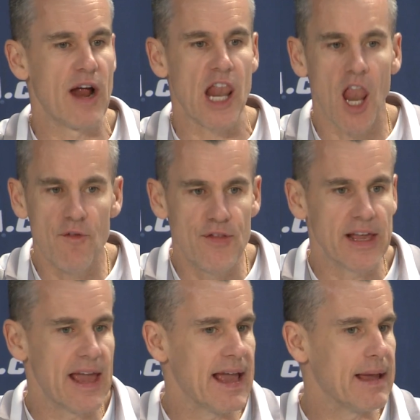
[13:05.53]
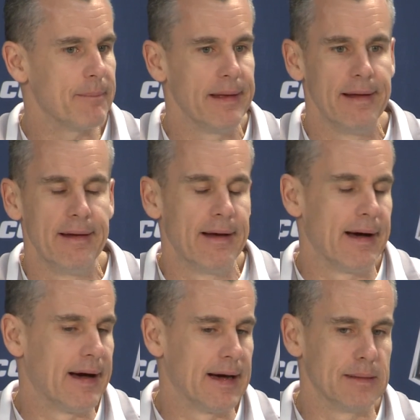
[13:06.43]
I love the game.
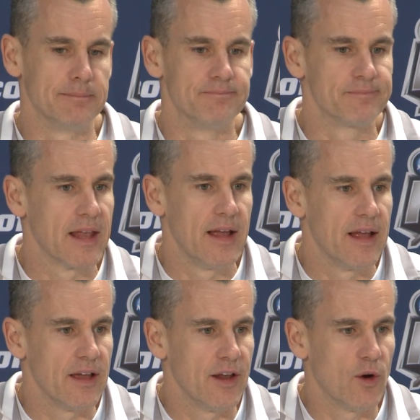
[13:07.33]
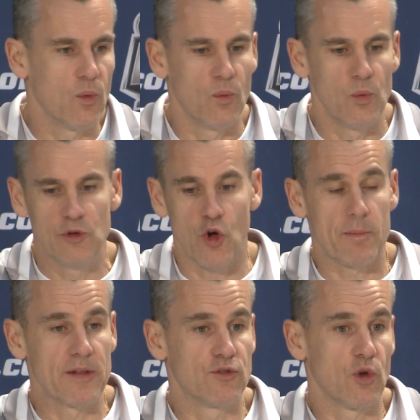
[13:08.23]
Um, you know, we talk
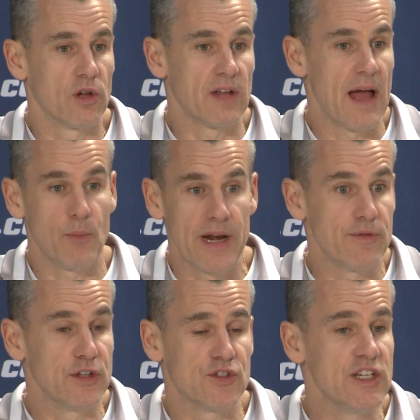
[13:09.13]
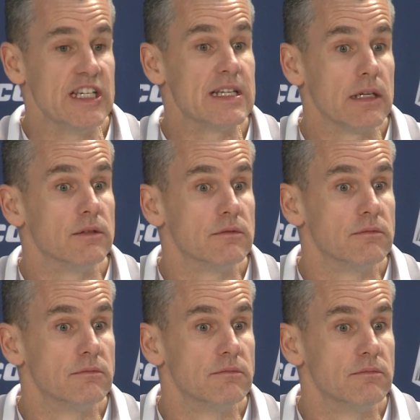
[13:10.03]
about this all the time. Whenever the season
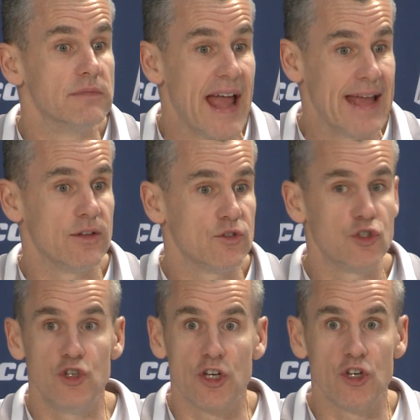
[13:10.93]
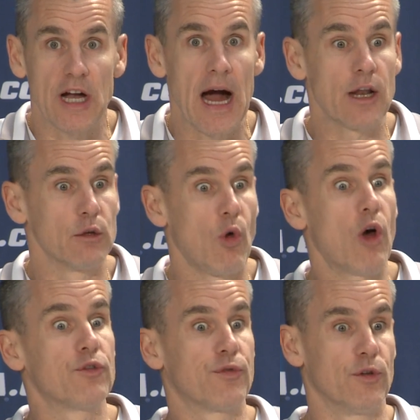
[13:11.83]
ends, you're, you're kind of
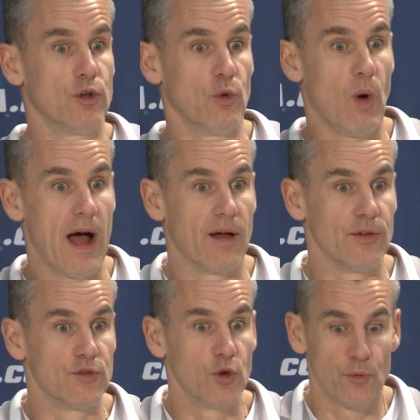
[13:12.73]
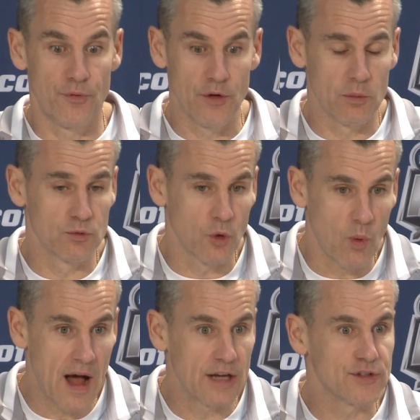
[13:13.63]
lost for a little while. There's no film to
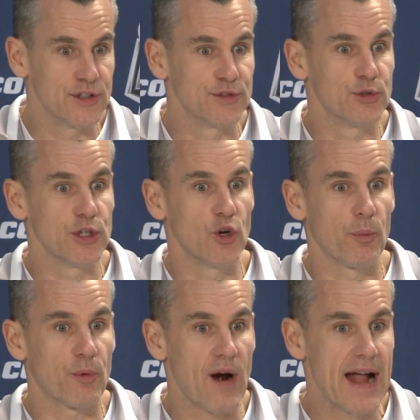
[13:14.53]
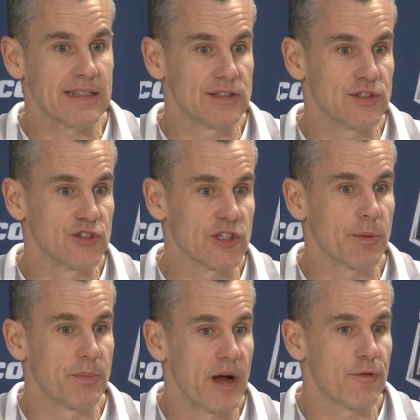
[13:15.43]
watch. There's really no practices to
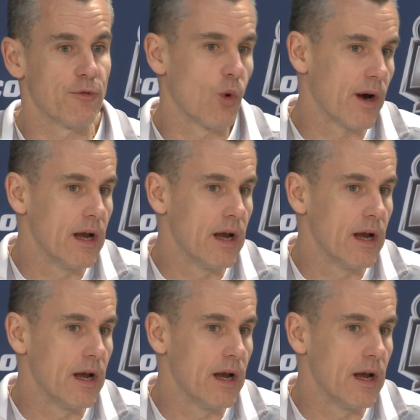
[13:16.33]
prepare for.